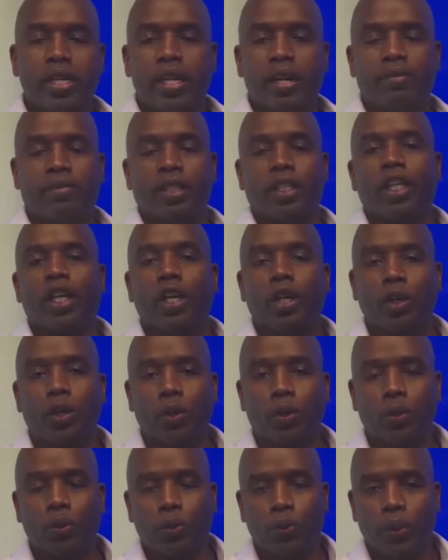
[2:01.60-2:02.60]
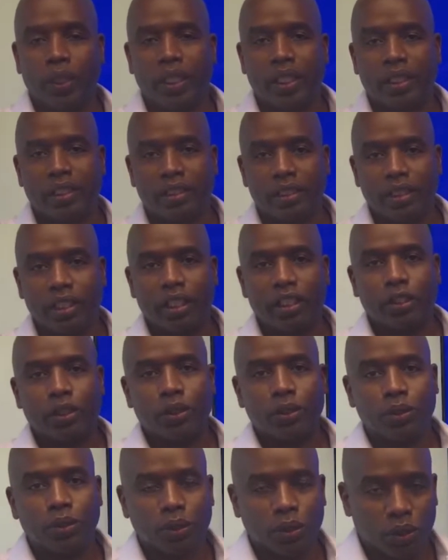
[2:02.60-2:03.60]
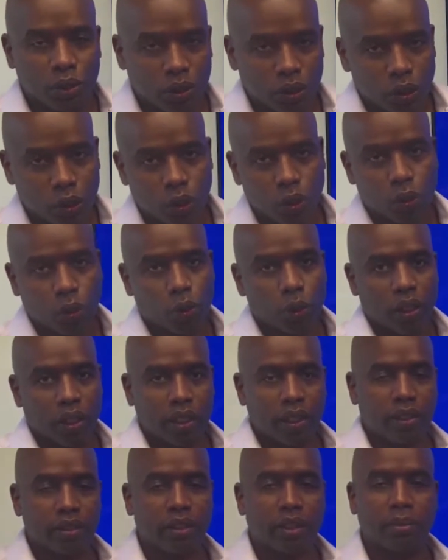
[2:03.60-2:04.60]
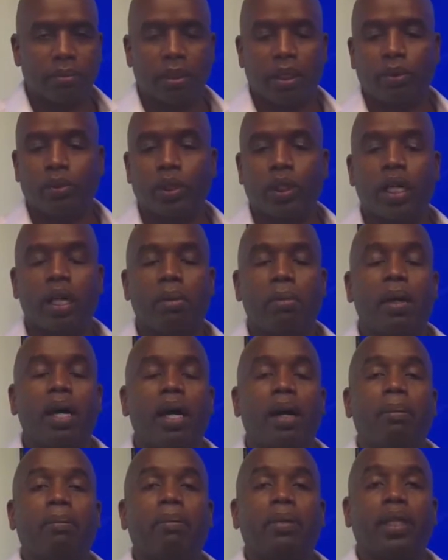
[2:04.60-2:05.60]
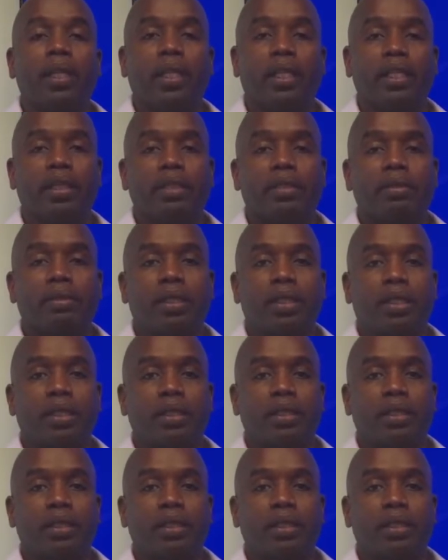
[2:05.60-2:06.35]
never know when a user or something will come up in